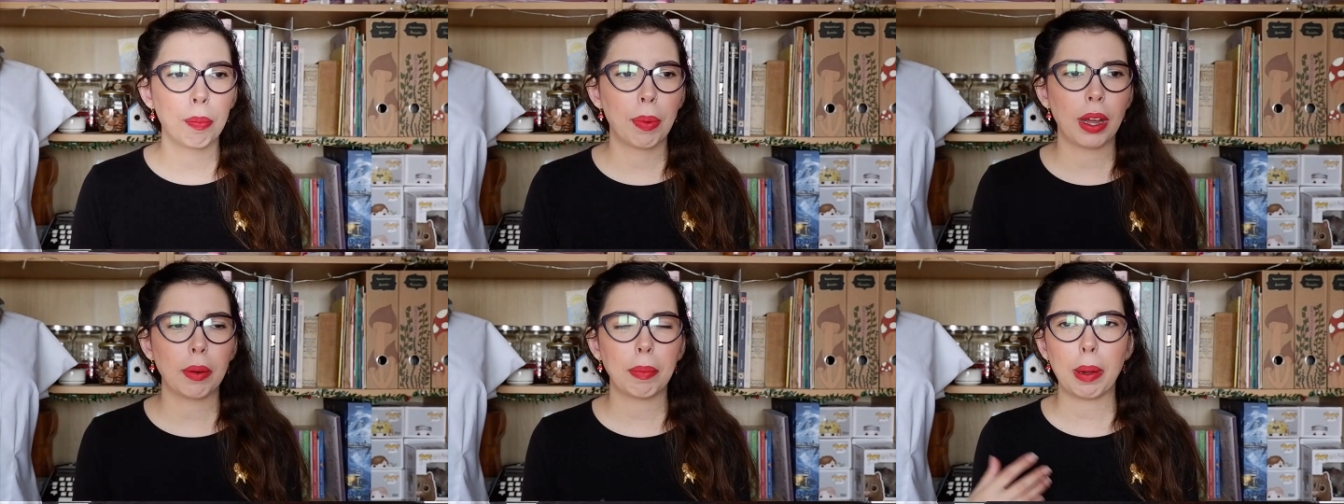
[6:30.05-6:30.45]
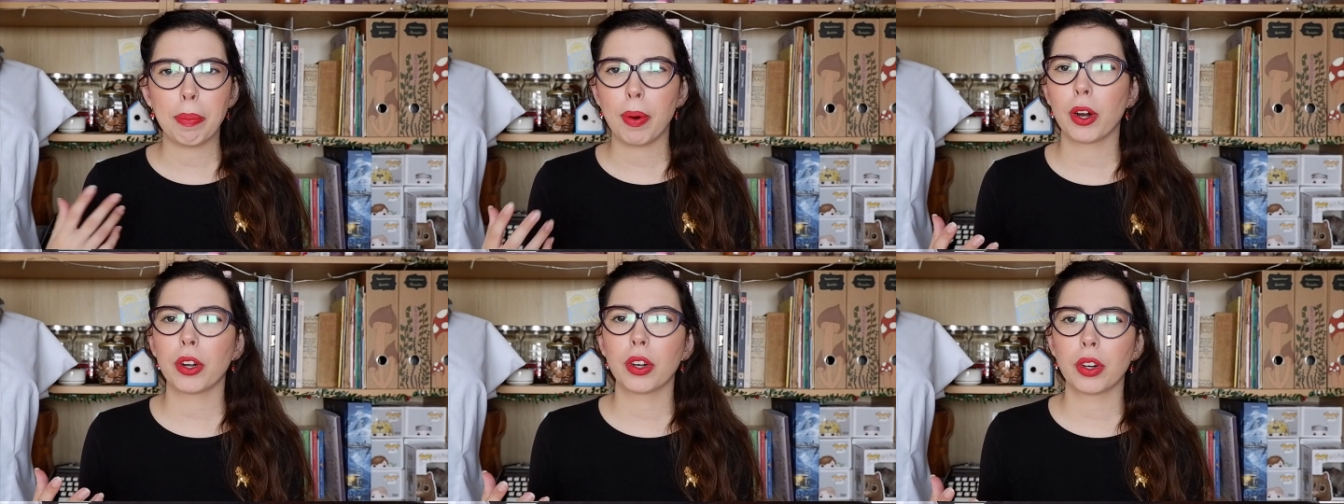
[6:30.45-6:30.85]
But my
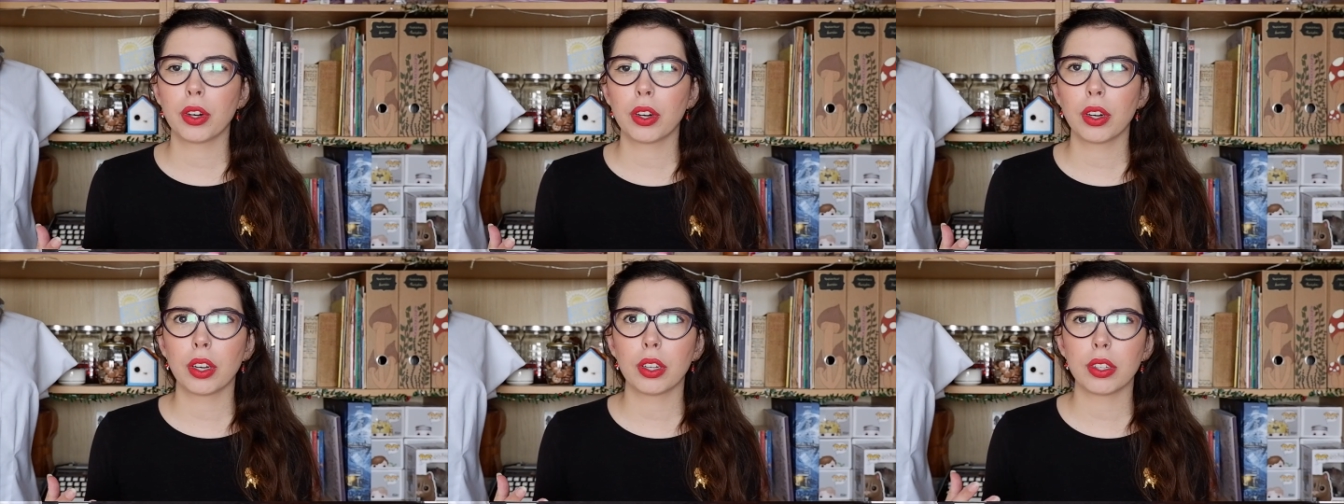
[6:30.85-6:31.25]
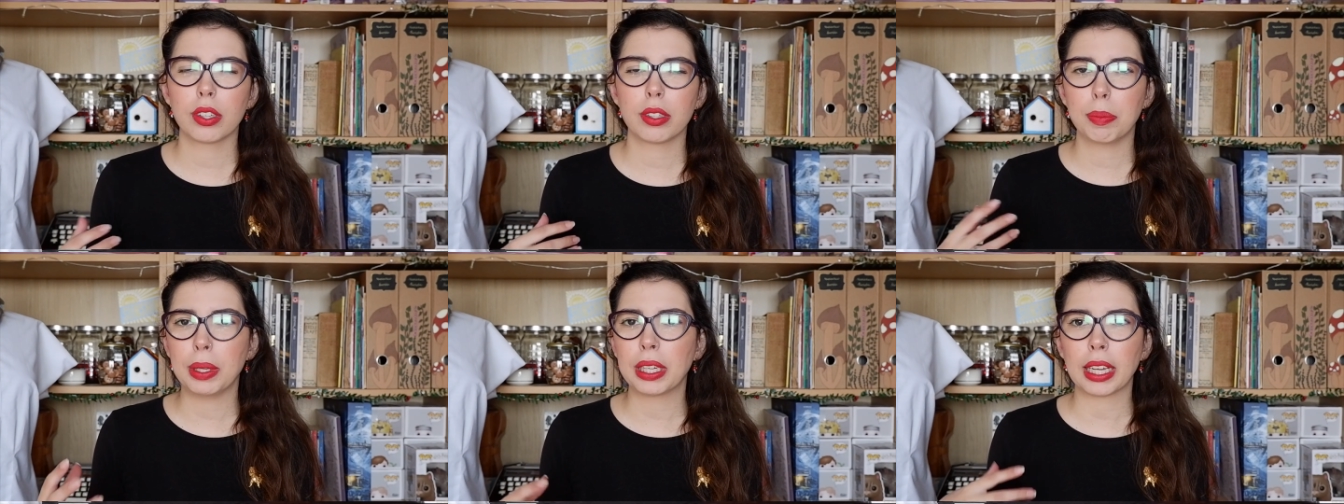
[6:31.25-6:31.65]
partner
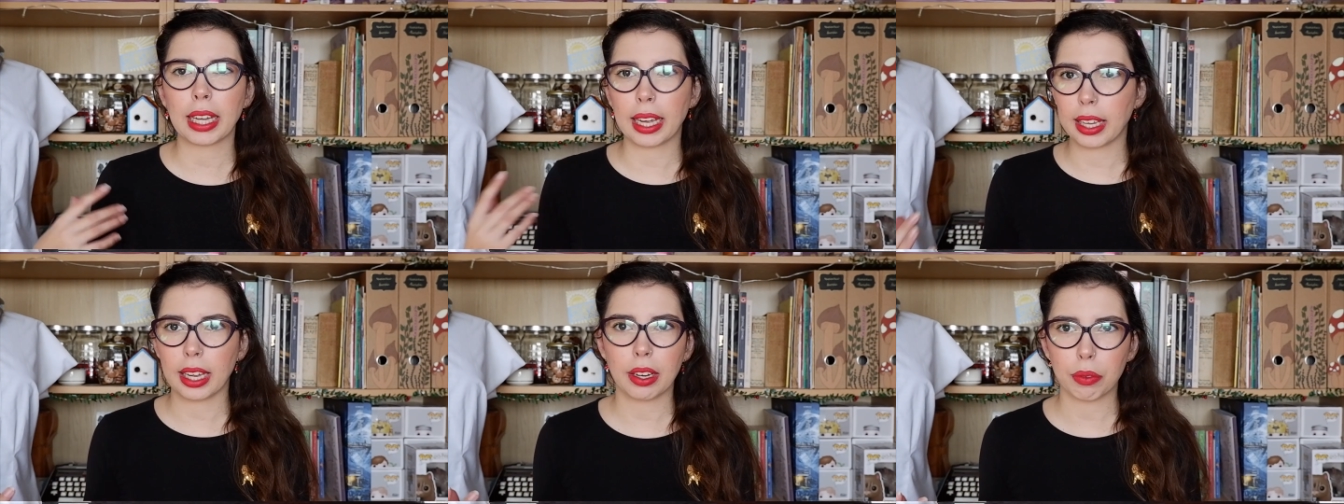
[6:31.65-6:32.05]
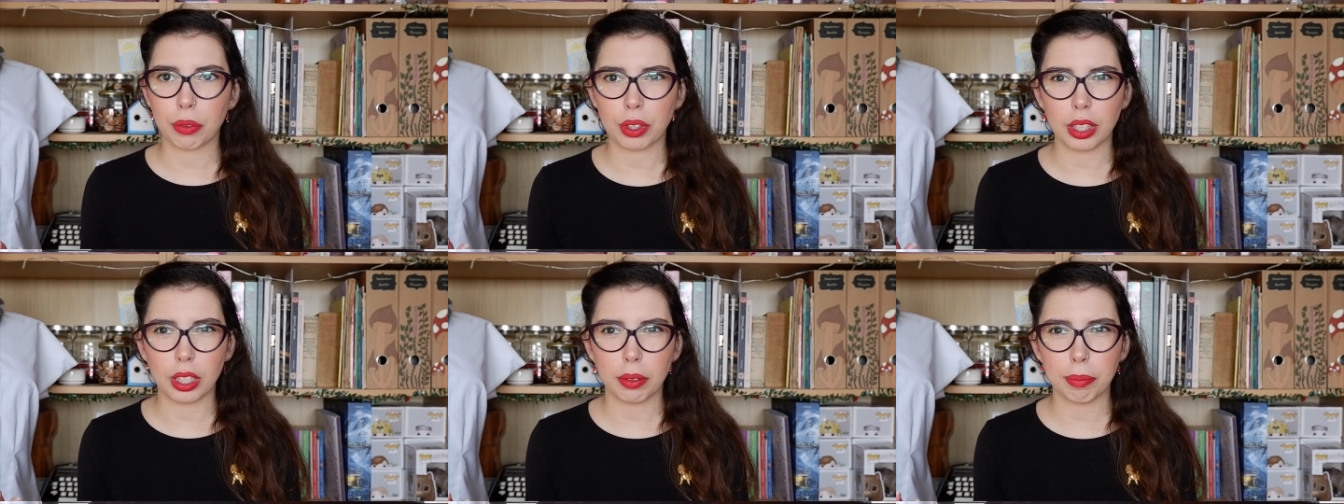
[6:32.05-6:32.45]
speaking, I can't
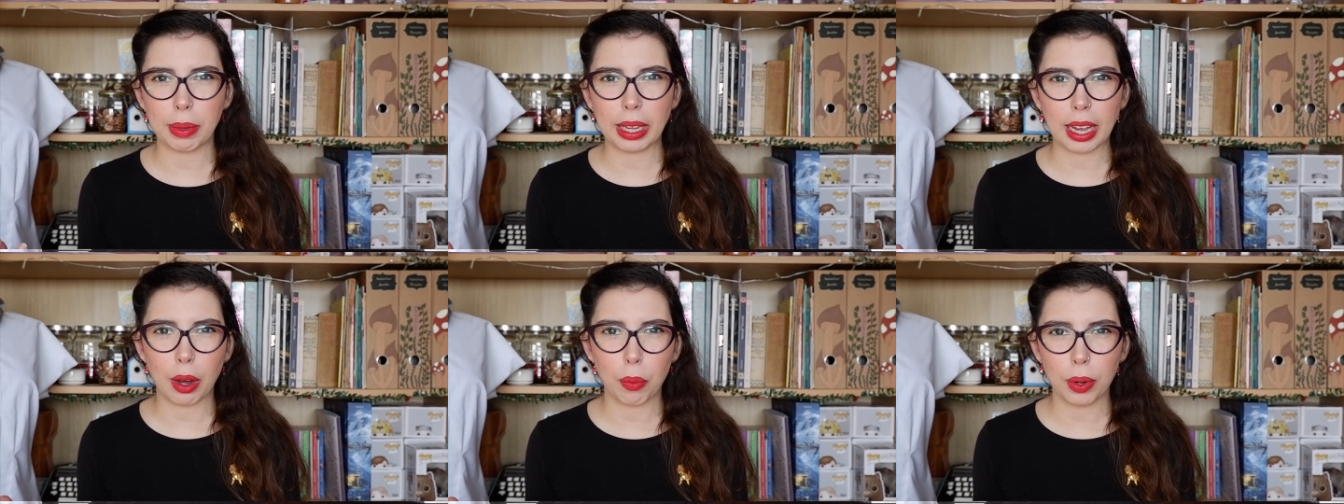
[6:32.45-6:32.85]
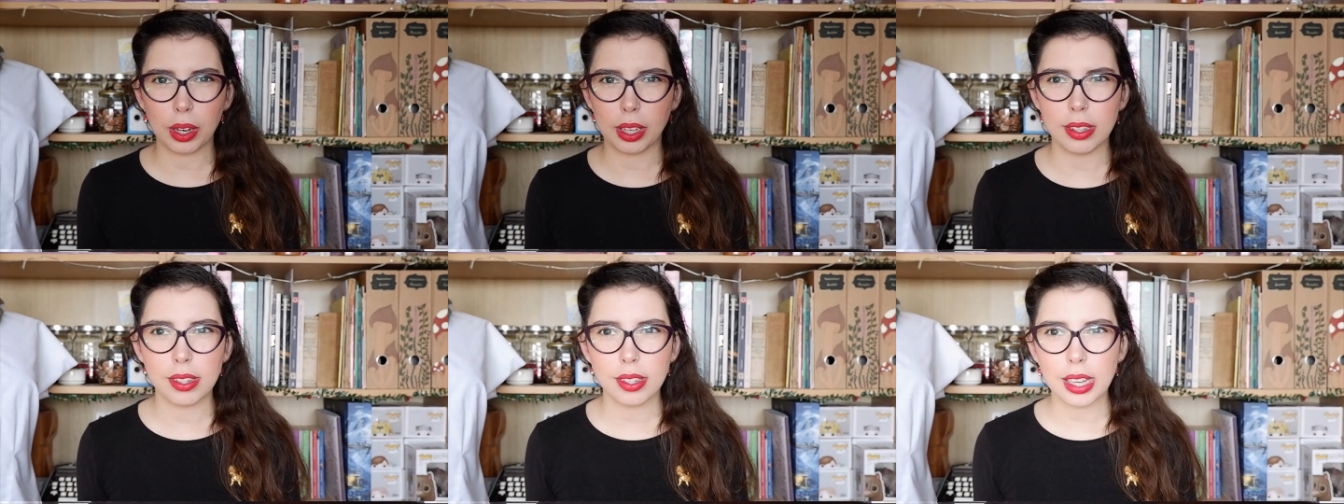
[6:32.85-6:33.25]
really make out what
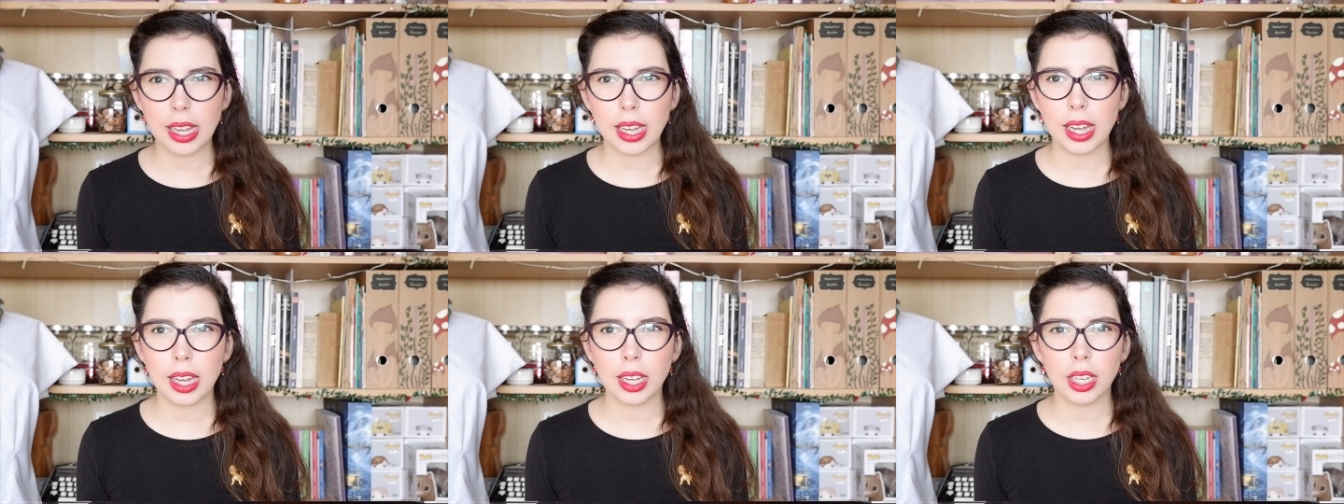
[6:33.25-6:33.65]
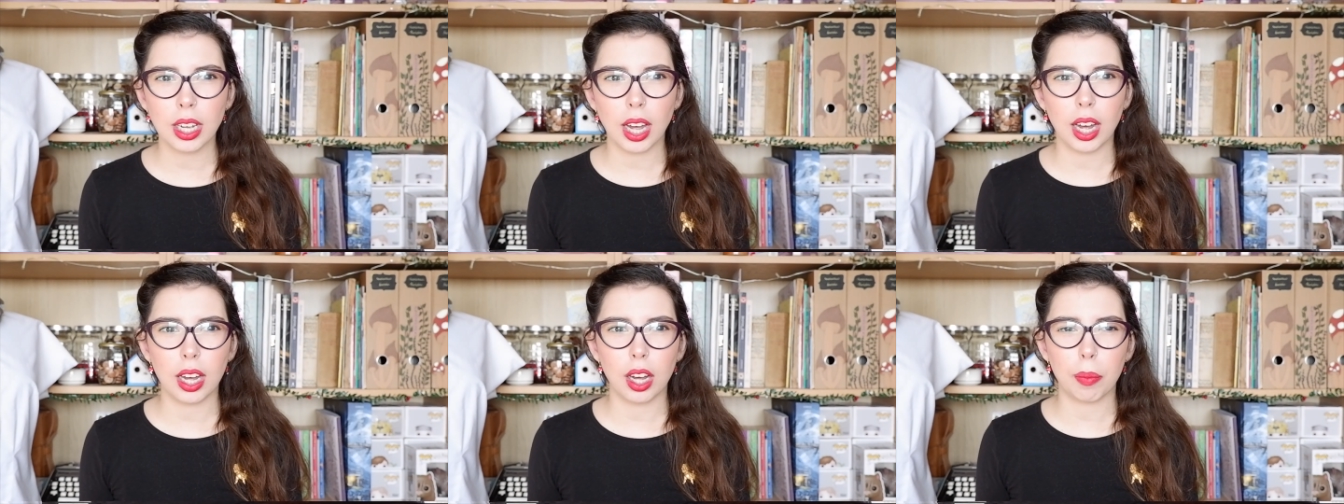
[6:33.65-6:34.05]
he's
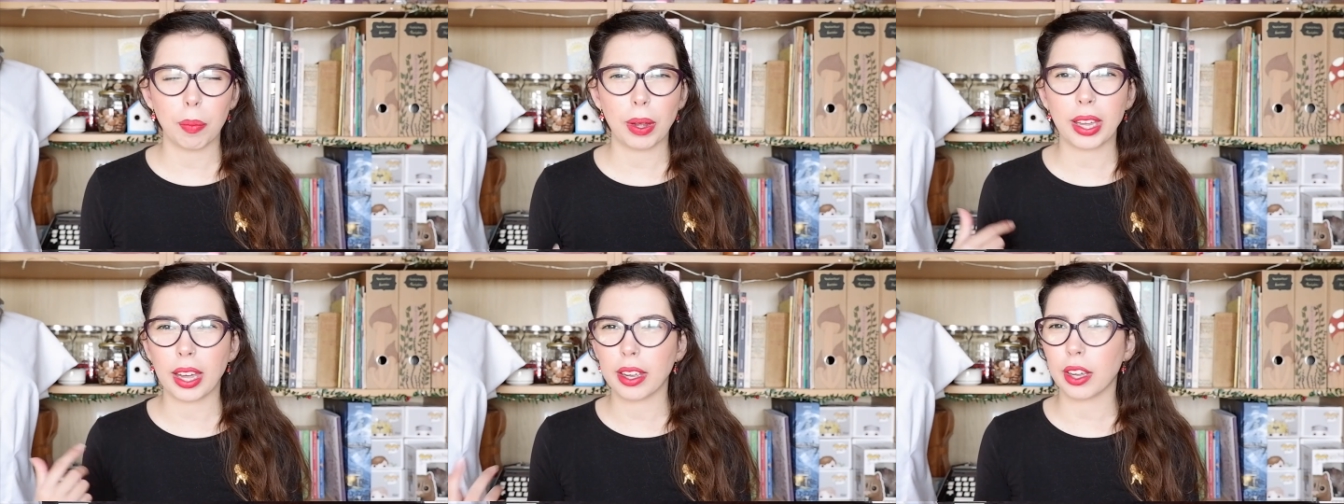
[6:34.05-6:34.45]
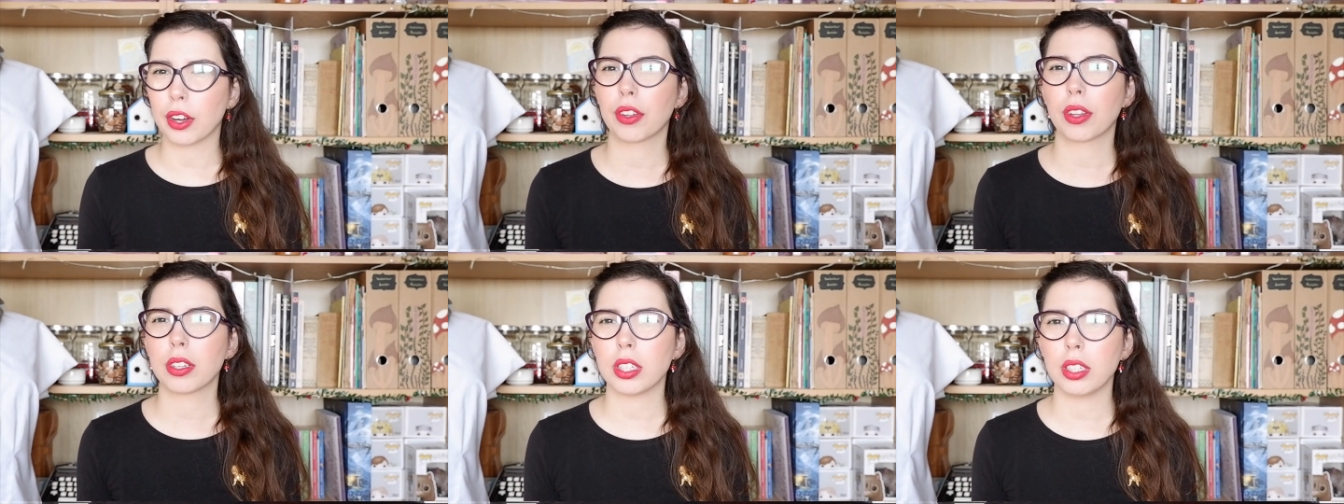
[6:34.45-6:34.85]
saying. I can't
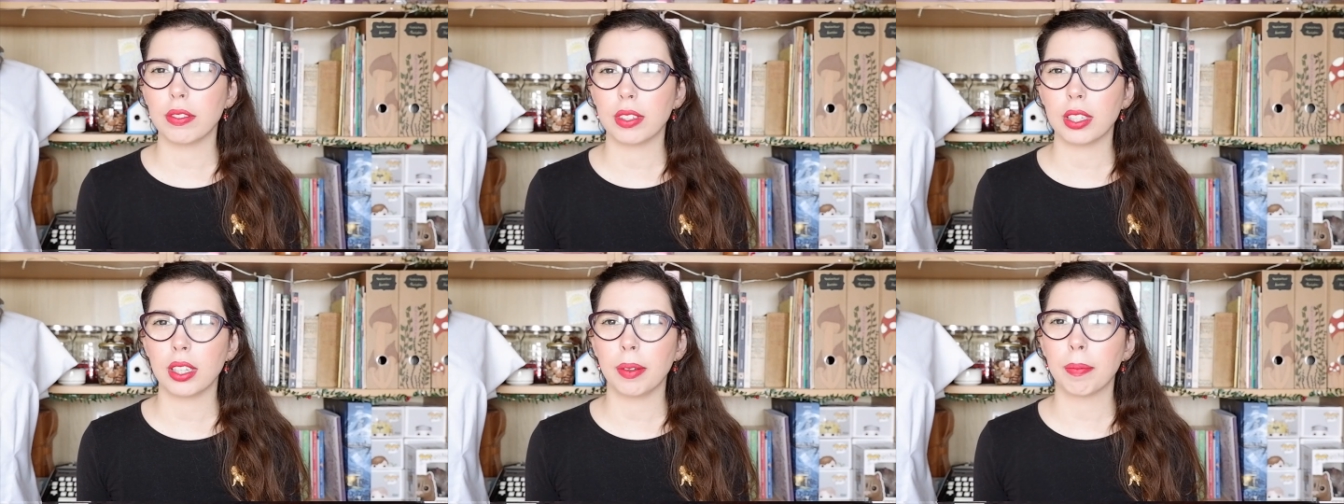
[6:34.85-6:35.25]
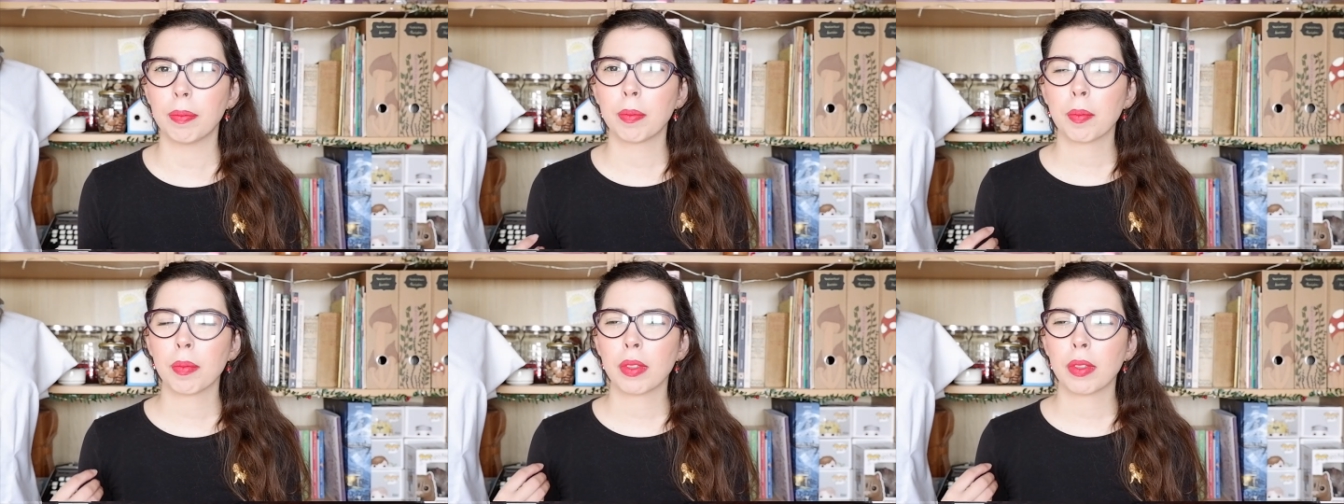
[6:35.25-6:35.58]
hear the TV.